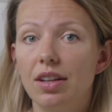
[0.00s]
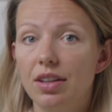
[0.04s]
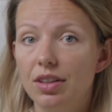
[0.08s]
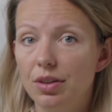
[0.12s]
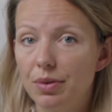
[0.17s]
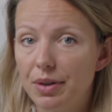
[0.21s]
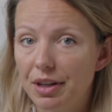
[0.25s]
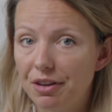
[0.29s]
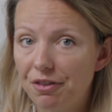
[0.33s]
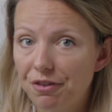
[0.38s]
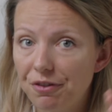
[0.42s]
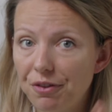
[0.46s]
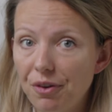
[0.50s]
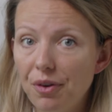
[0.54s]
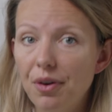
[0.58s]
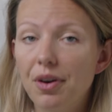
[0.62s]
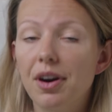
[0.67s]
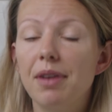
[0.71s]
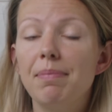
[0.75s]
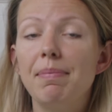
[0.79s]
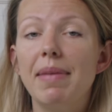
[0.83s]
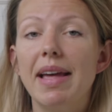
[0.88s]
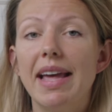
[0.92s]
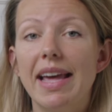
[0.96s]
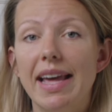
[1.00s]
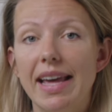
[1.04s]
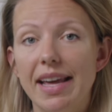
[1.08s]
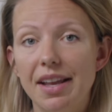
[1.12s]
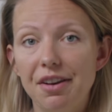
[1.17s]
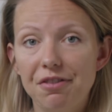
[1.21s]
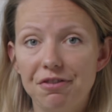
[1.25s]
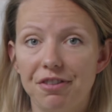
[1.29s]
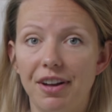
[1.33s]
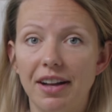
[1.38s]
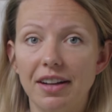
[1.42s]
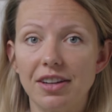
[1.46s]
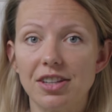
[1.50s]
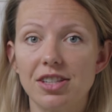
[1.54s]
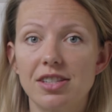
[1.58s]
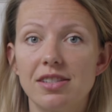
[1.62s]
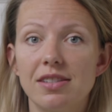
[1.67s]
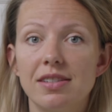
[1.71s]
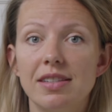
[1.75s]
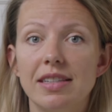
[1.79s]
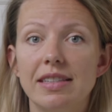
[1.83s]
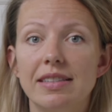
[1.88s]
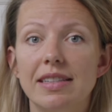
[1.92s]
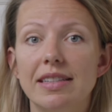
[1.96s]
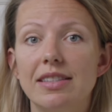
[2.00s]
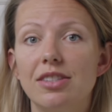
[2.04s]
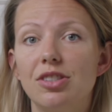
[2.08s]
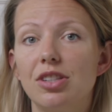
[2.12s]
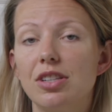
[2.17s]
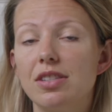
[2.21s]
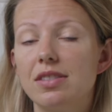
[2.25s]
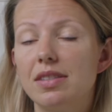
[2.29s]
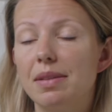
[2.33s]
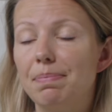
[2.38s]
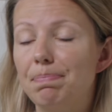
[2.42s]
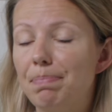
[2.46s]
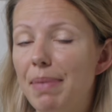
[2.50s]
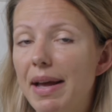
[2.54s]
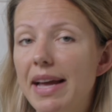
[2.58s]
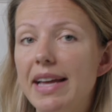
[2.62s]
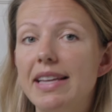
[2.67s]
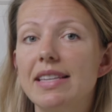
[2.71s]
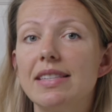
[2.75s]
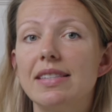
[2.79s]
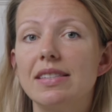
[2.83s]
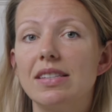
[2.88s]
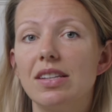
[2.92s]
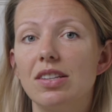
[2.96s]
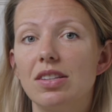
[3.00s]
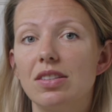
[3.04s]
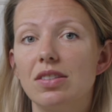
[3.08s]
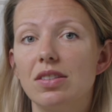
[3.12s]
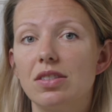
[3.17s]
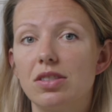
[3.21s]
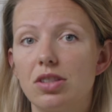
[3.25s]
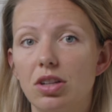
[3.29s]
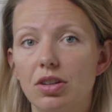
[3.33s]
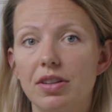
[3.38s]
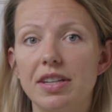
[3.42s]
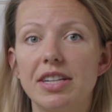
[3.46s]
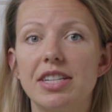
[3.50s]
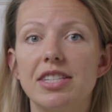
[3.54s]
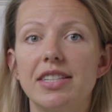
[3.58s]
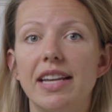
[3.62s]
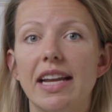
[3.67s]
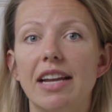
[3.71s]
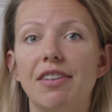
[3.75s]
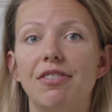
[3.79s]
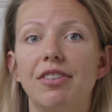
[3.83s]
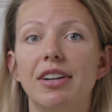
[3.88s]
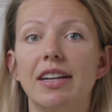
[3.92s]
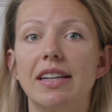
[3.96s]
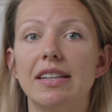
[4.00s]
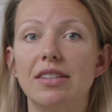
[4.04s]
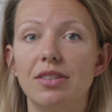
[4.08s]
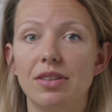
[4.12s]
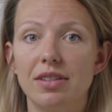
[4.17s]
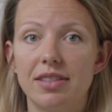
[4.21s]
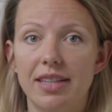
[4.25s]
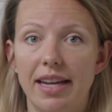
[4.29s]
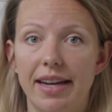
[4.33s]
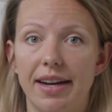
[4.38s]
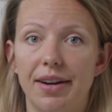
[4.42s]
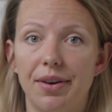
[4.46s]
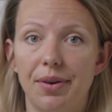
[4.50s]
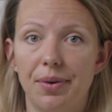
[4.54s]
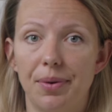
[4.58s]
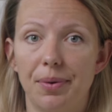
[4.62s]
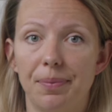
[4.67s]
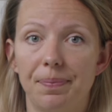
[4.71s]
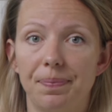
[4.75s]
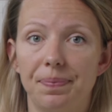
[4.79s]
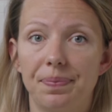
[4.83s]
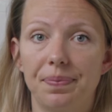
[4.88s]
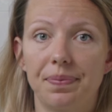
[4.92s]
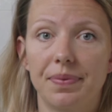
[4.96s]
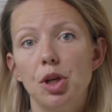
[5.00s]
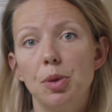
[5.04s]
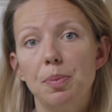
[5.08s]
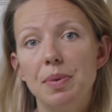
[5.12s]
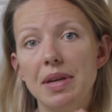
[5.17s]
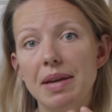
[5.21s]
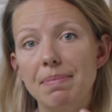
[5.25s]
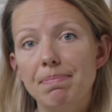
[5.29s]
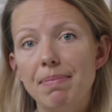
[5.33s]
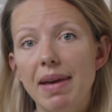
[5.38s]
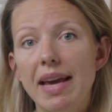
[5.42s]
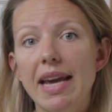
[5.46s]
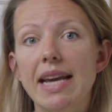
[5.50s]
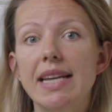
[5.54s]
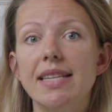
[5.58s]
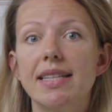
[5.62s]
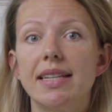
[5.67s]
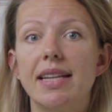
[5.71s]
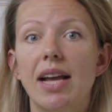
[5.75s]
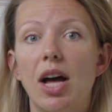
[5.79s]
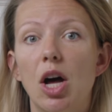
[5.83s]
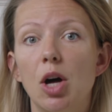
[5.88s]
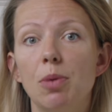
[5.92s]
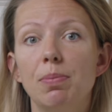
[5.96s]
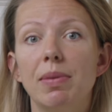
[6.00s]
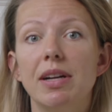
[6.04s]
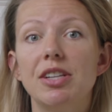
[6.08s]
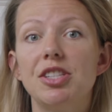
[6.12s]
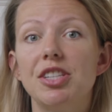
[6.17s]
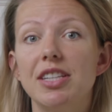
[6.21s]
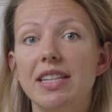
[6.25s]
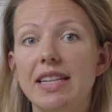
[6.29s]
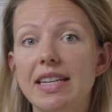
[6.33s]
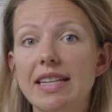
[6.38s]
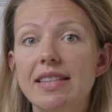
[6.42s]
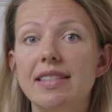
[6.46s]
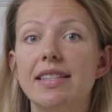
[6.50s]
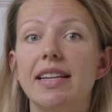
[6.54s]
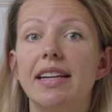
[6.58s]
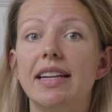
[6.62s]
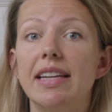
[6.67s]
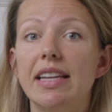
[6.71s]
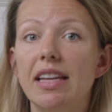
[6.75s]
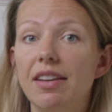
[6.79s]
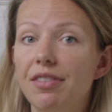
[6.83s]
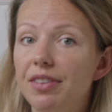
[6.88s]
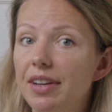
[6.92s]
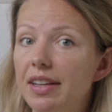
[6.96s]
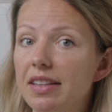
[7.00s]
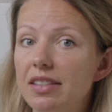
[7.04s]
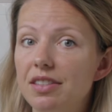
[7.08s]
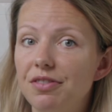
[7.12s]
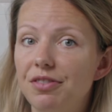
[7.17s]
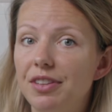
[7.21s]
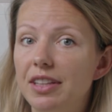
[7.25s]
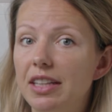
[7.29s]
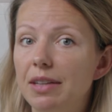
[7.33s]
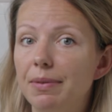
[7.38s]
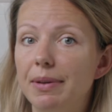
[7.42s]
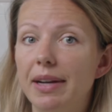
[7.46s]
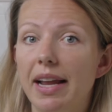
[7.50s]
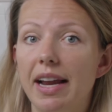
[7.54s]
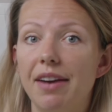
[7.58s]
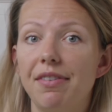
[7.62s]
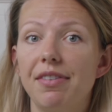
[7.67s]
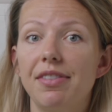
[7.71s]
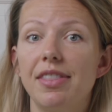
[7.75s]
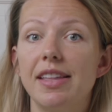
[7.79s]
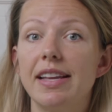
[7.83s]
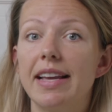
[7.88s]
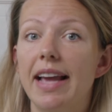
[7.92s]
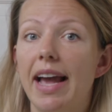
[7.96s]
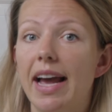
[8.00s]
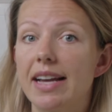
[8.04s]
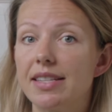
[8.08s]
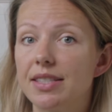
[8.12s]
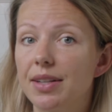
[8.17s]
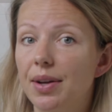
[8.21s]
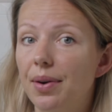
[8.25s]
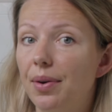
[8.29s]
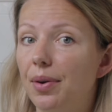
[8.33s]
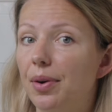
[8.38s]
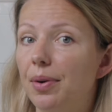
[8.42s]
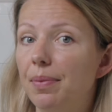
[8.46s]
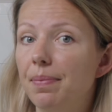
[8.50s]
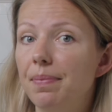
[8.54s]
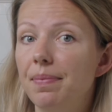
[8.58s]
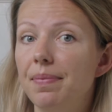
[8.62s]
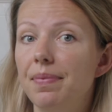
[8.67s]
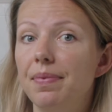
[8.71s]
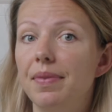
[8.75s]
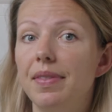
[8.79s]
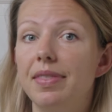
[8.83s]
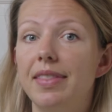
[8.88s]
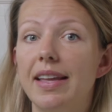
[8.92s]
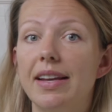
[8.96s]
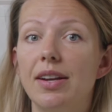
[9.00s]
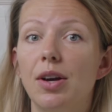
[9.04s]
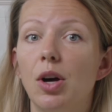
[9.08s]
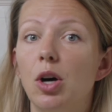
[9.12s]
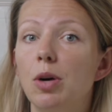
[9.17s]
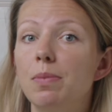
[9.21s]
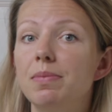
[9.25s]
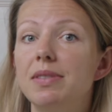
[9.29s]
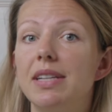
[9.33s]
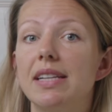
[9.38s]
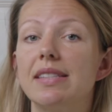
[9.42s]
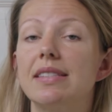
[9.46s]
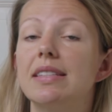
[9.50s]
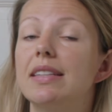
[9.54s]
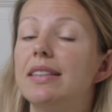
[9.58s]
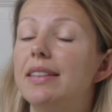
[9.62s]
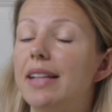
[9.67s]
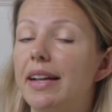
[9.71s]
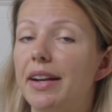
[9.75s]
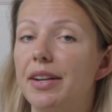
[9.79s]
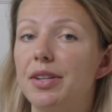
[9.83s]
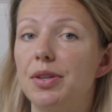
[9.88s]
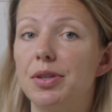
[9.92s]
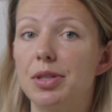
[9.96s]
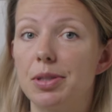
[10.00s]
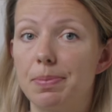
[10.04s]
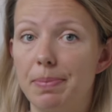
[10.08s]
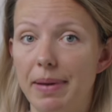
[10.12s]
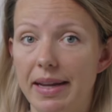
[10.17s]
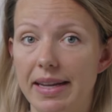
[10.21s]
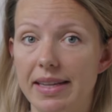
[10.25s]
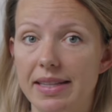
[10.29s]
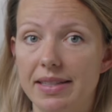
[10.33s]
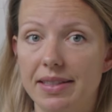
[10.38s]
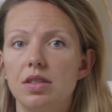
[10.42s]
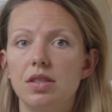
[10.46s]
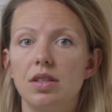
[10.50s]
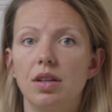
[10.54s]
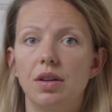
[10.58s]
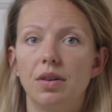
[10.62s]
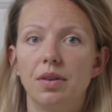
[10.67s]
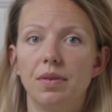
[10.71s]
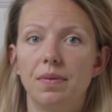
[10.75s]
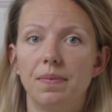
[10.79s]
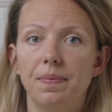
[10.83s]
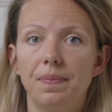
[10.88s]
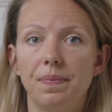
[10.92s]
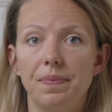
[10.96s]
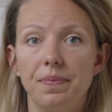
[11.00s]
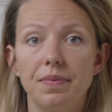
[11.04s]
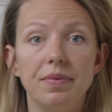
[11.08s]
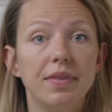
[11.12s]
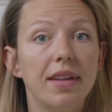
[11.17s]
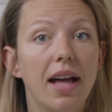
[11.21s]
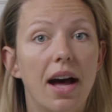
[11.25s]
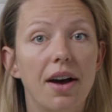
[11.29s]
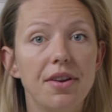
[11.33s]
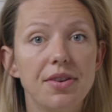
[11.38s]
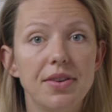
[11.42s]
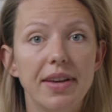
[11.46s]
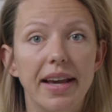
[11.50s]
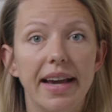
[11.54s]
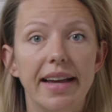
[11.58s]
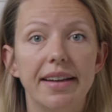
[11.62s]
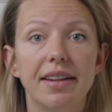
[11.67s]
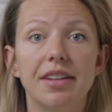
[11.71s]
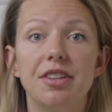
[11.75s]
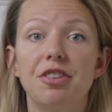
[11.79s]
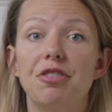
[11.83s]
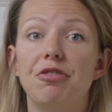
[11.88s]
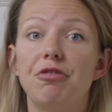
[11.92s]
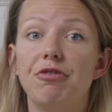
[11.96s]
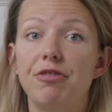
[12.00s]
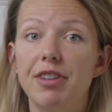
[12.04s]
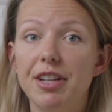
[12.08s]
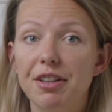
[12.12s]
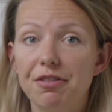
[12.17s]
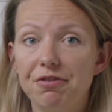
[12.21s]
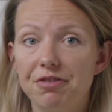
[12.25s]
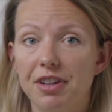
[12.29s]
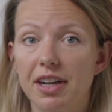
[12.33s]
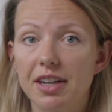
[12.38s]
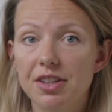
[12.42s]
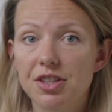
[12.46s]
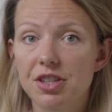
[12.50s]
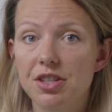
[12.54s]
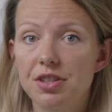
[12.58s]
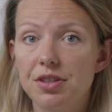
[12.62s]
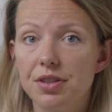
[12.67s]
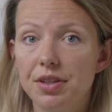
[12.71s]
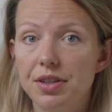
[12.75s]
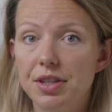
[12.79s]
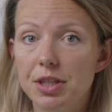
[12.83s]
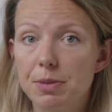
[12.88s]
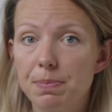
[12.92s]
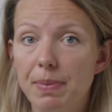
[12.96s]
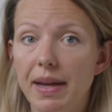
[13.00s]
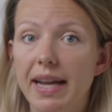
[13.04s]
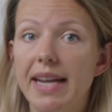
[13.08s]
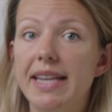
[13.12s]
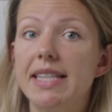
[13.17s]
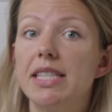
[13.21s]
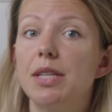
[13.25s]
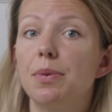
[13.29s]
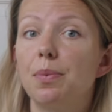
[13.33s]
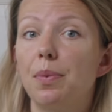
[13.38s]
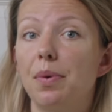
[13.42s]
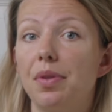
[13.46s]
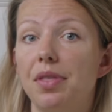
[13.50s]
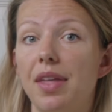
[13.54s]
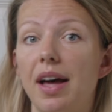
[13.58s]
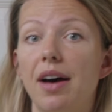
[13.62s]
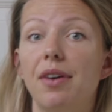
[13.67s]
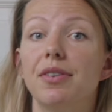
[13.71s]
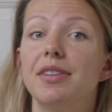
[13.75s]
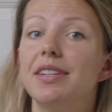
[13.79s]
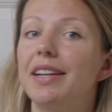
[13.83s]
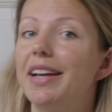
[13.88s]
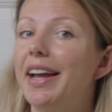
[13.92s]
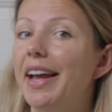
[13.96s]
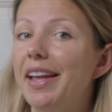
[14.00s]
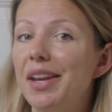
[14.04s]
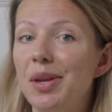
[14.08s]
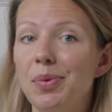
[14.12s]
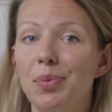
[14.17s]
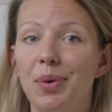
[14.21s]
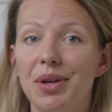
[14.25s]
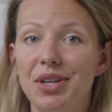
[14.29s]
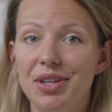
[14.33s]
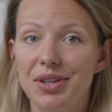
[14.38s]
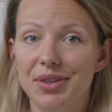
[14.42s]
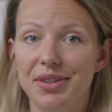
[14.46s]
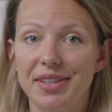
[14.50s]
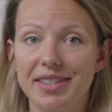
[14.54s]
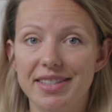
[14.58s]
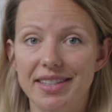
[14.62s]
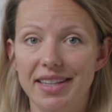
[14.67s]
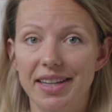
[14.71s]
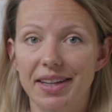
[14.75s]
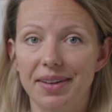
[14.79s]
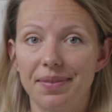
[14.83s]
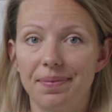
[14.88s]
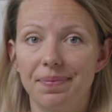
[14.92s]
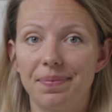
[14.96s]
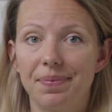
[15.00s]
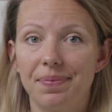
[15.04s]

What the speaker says: You get form and function, and it's just the best storage saver in your entire home. You'll be amazed at how much easier evenings feel when everything has a home and that home doesn't clutter your space. So now you added real function to your space without anyone noticing.